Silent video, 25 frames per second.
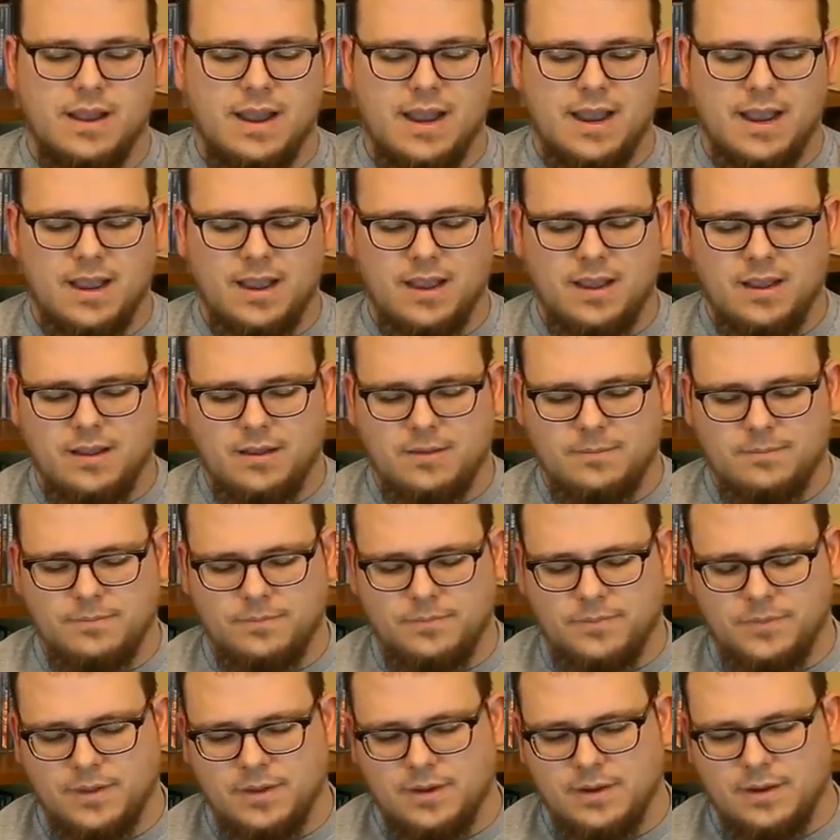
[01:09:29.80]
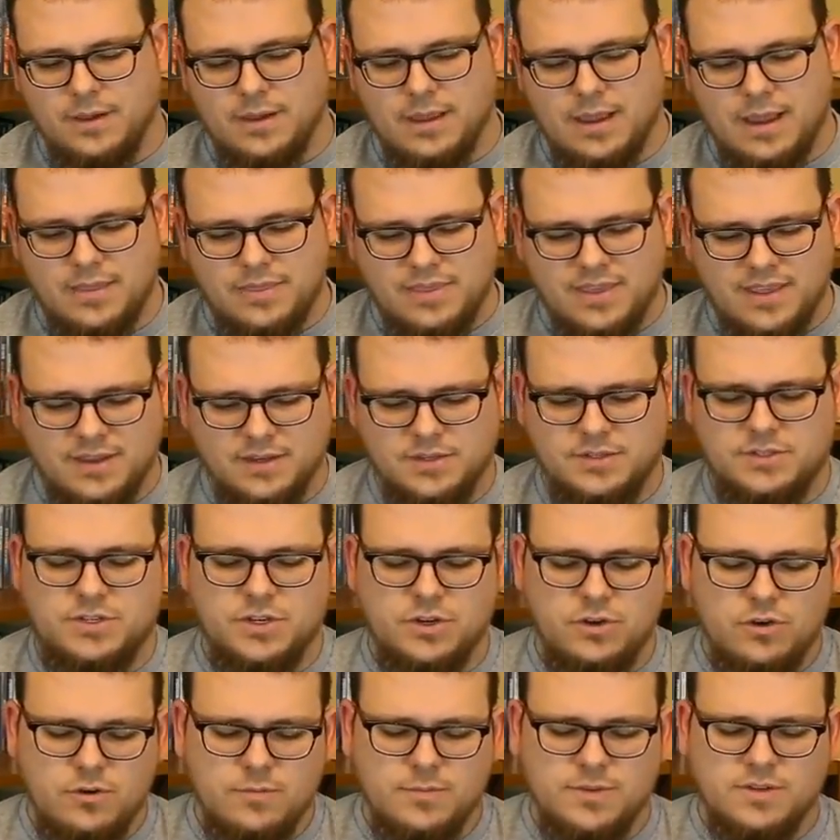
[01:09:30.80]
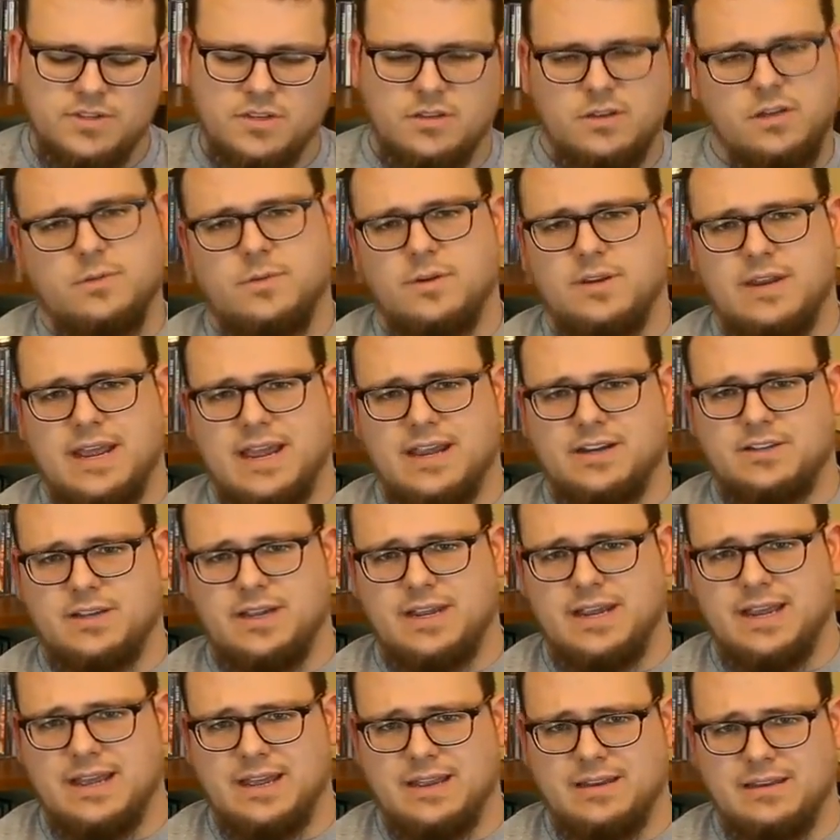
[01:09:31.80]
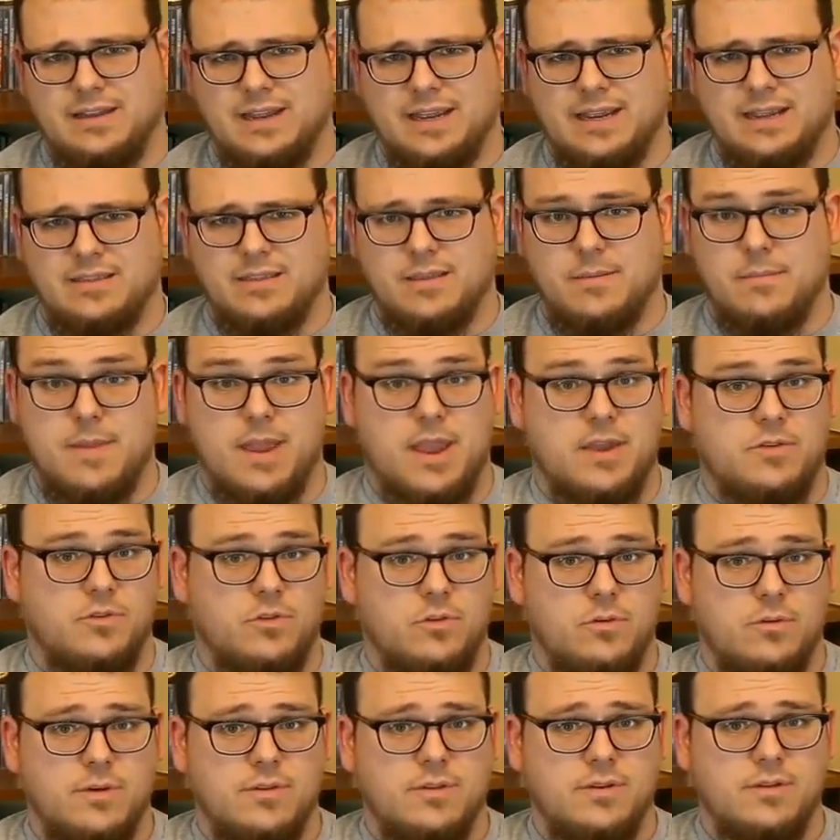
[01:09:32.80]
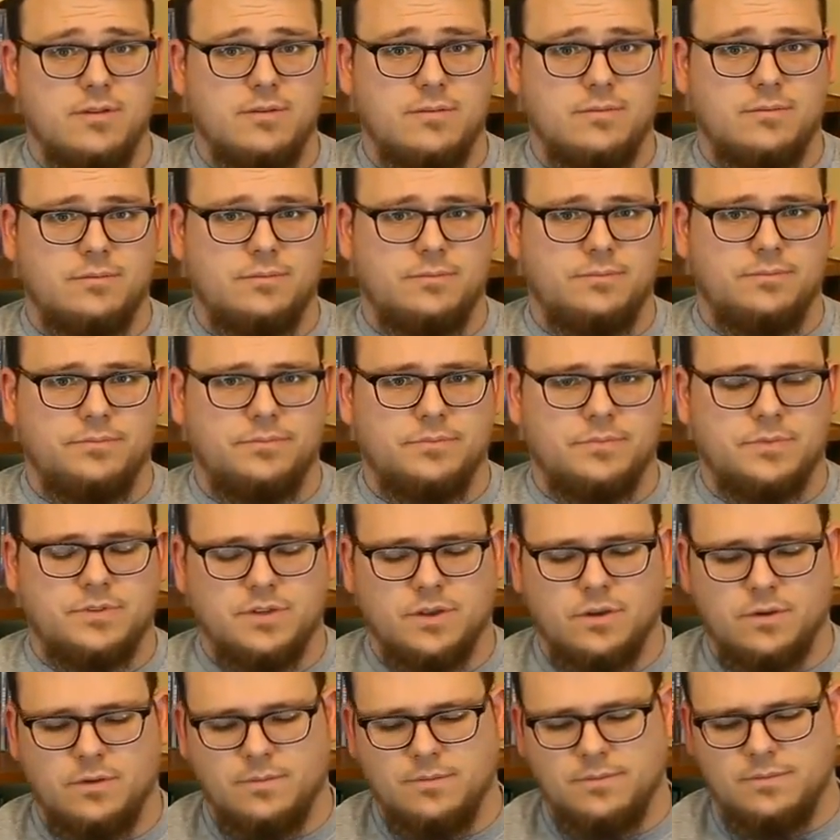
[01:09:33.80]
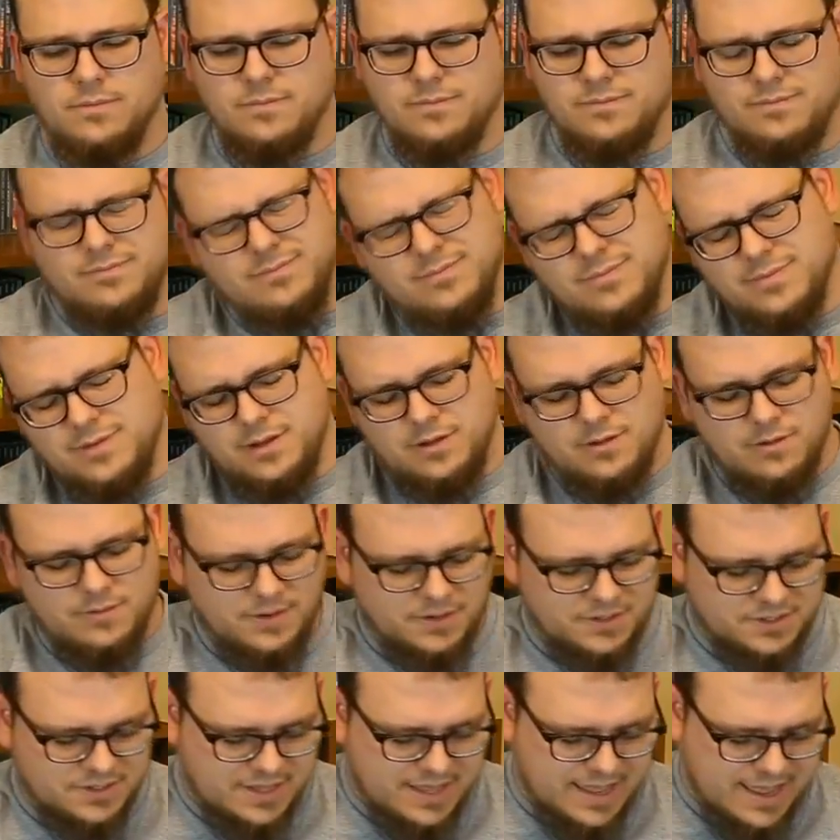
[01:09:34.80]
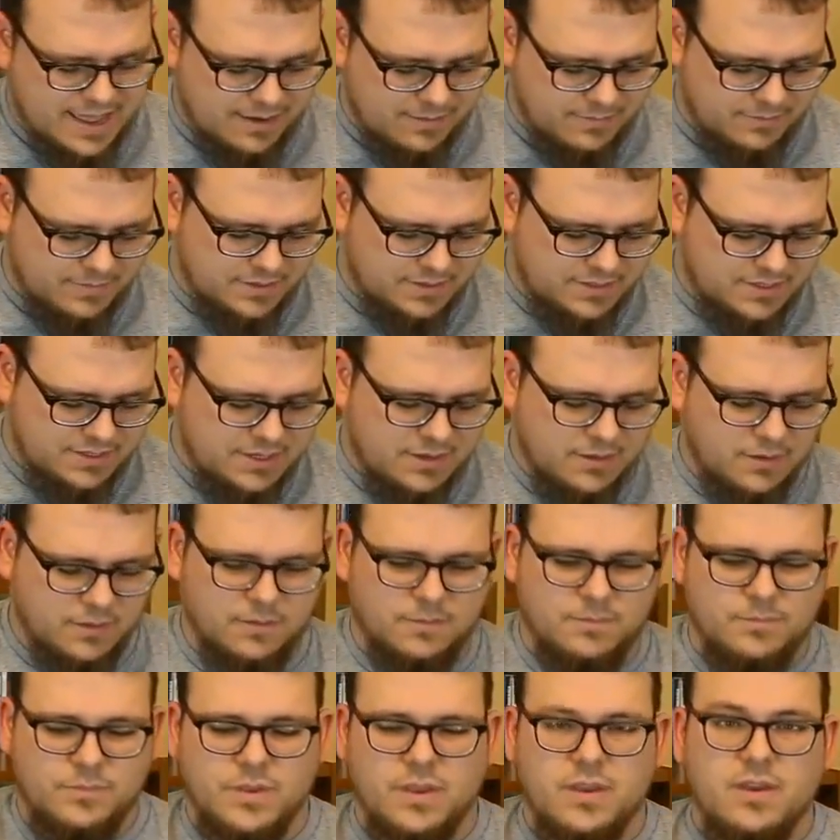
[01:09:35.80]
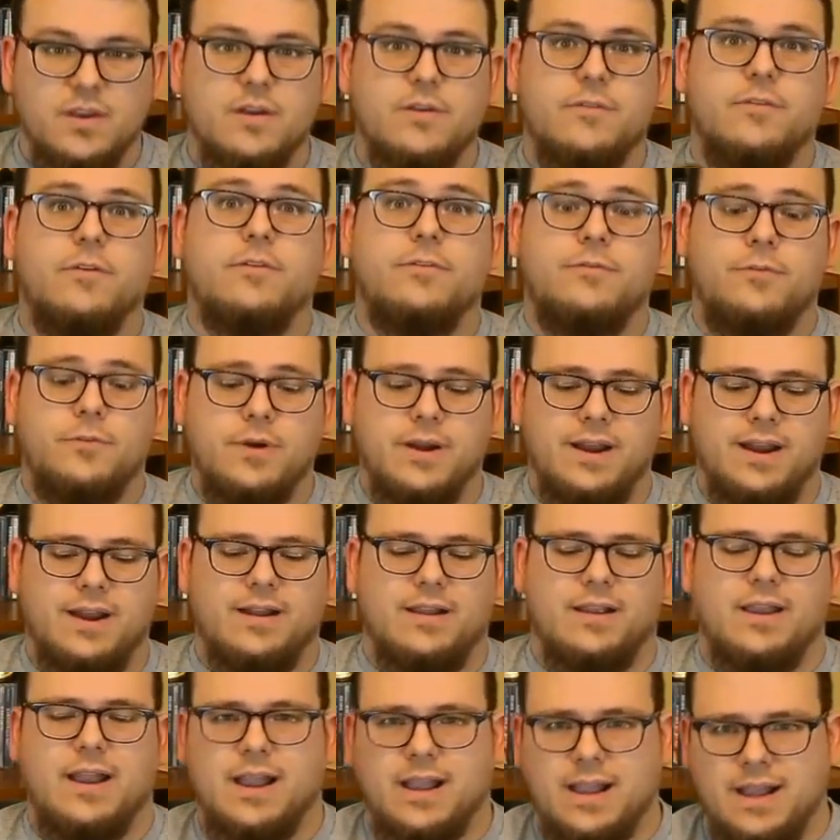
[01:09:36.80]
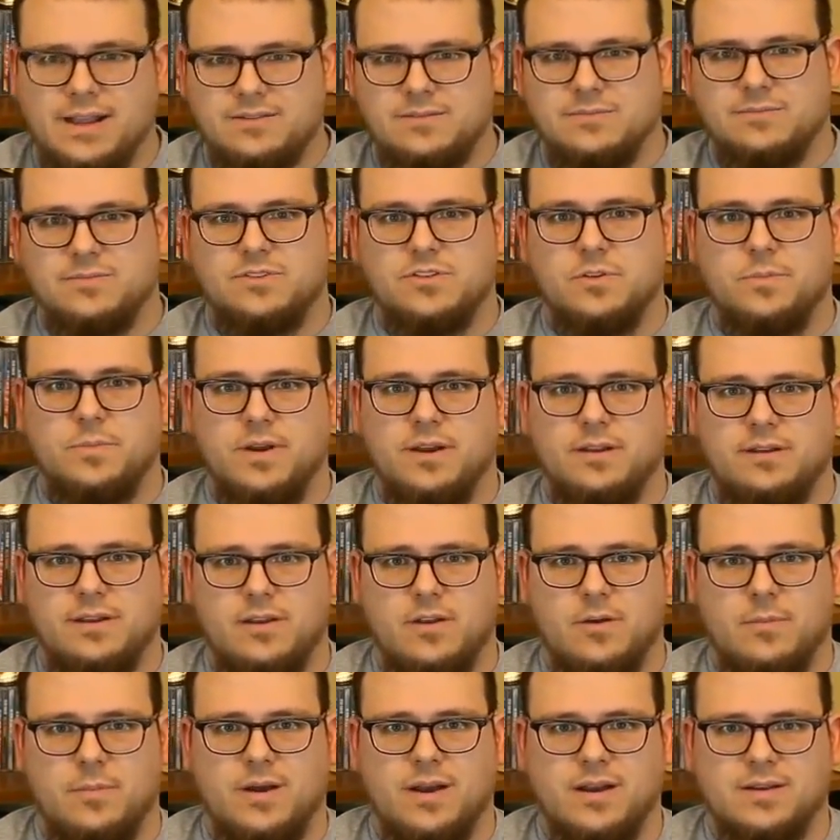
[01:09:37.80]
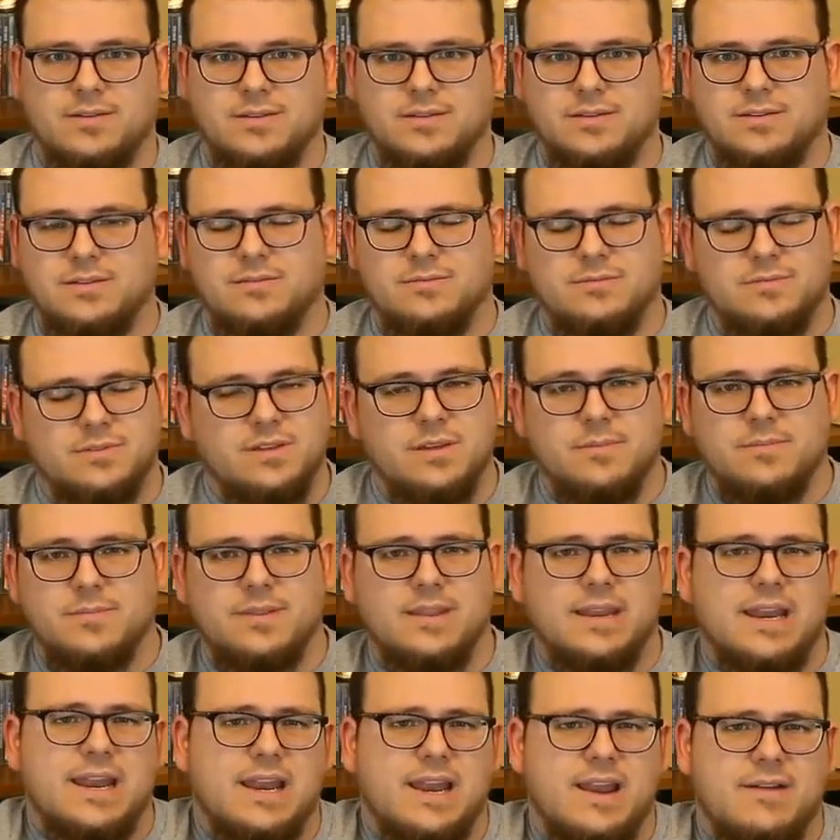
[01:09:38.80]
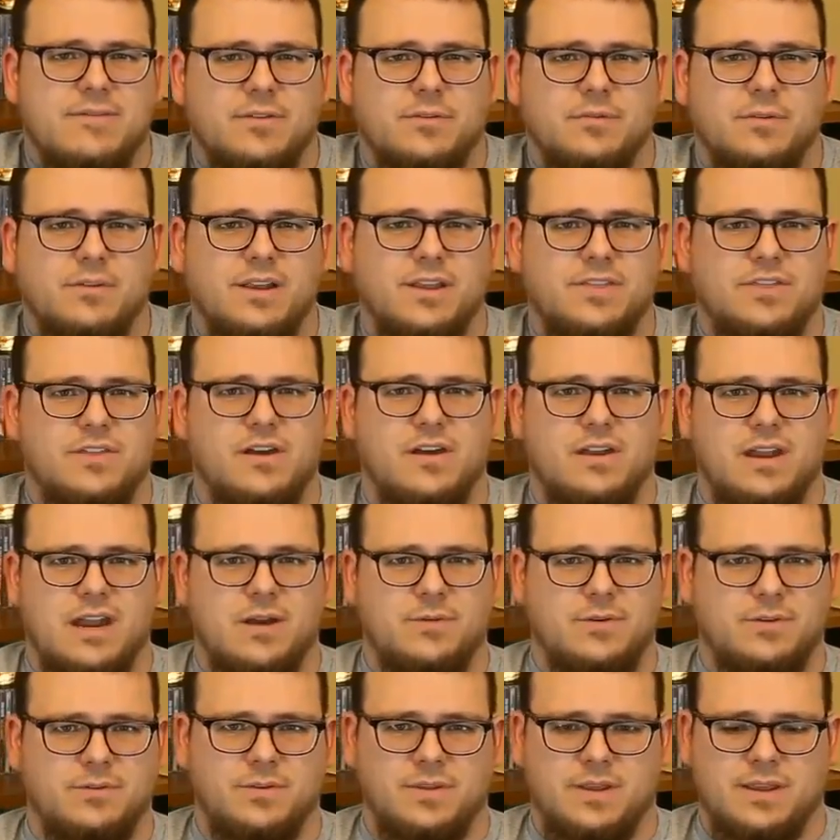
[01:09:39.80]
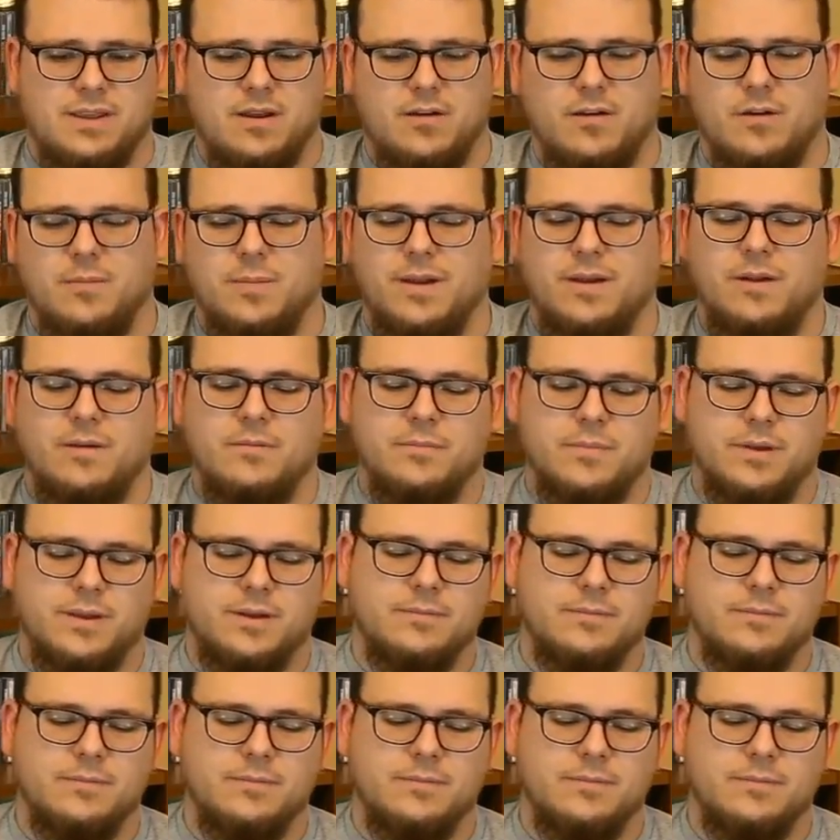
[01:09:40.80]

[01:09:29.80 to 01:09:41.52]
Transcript: I think Doom is the only one that actually had the manual with it. So, there's that. But still, for free, I got some Super Nintendo boxes. Something that I never really thought I would really care about.